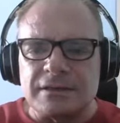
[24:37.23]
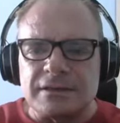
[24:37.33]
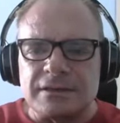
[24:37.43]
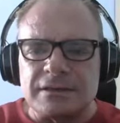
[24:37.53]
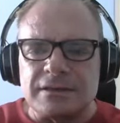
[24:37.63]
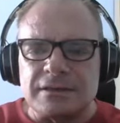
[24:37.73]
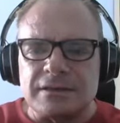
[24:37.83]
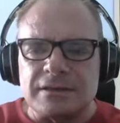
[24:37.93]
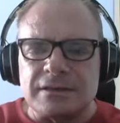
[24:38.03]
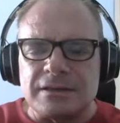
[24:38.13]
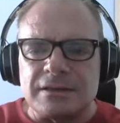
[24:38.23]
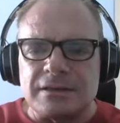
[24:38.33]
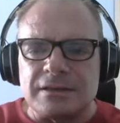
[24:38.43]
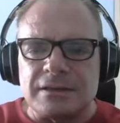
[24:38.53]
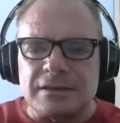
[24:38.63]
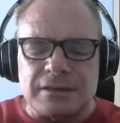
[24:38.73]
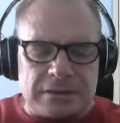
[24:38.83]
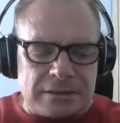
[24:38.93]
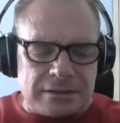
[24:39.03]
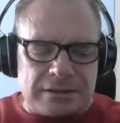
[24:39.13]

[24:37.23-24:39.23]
(no one is talking)